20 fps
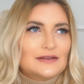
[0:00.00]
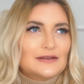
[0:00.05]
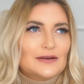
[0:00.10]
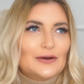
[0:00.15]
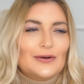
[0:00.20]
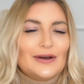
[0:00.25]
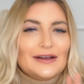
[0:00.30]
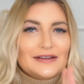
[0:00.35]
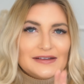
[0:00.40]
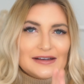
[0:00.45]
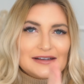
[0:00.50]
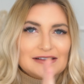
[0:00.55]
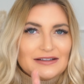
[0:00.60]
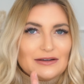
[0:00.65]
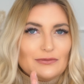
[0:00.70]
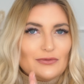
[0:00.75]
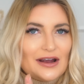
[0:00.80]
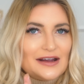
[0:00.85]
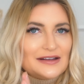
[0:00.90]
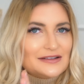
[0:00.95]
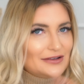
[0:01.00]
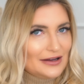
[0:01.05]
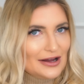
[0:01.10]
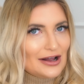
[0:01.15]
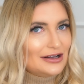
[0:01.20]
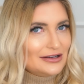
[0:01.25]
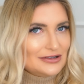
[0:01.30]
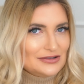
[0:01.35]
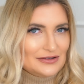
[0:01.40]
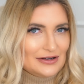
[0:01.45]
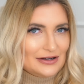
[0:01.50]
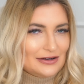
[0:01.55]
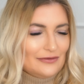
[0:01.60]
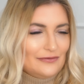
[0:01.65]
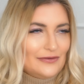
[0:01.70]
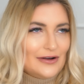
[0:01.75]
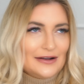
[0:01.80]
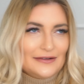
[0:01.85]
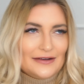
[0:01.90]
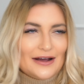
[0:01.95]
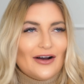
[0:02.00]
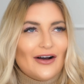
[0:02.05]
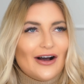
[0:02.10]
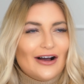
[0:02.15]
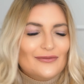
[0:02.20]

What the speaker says: so at 16 weeks, the earliest I can find out,